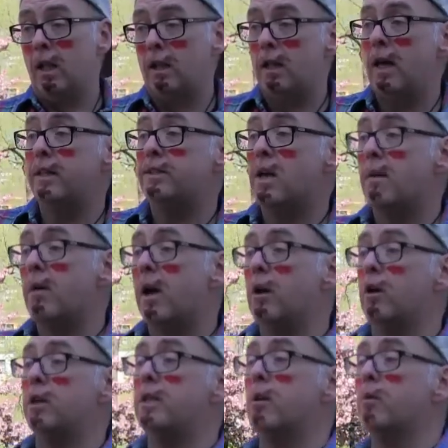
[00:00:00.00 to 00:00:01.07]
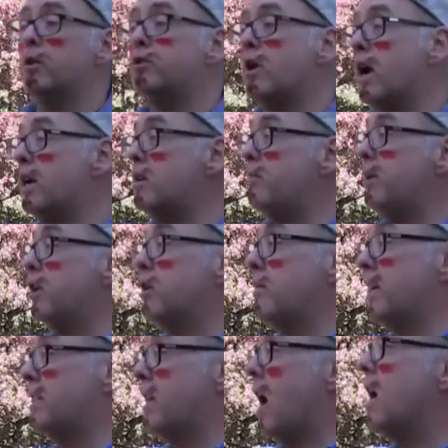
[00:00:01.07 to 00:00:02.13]
Last time I heard they were trying to build a
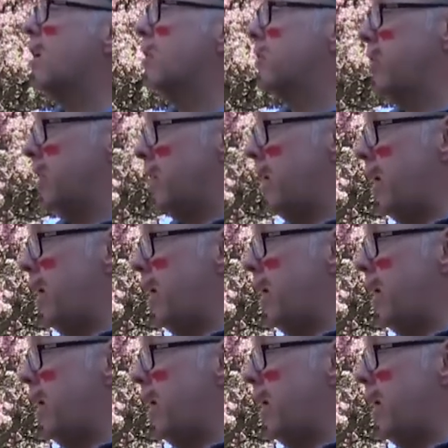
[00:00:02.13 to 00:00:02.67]
McDonald's in